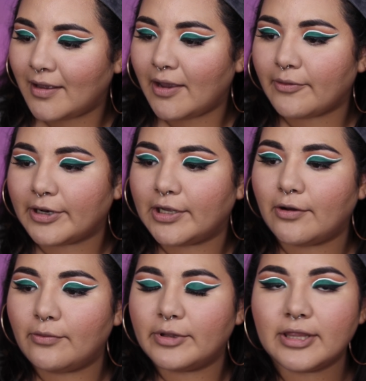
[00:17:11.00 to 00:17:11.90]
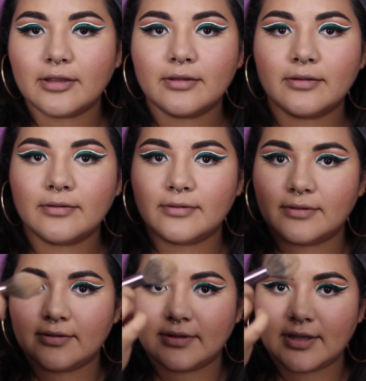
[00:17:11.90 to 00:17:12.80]
And we're going to go in with
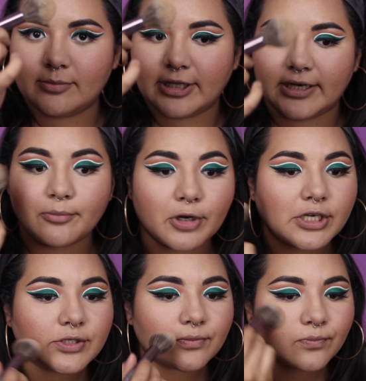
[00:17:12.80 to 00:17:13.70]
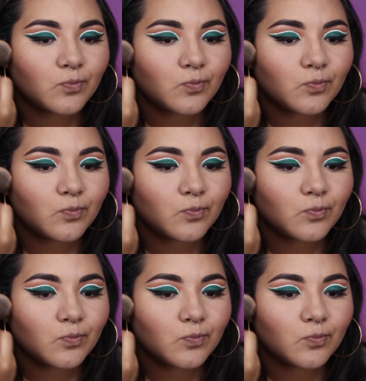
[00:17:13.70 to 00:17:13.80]
the blending brush.